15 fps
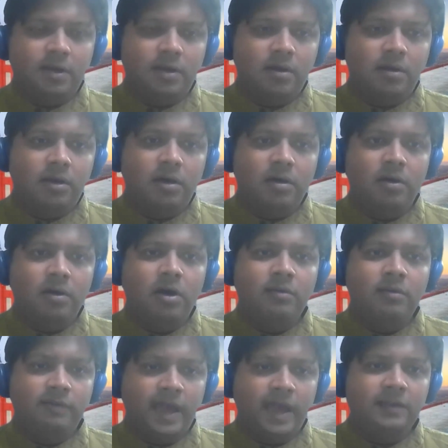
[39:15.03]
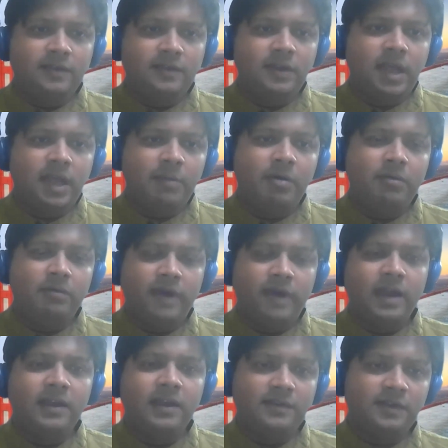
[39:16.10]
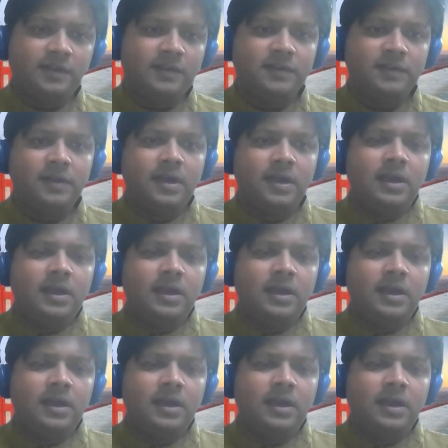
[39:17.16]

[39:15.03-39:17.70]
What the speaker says: on vaccine about viruses.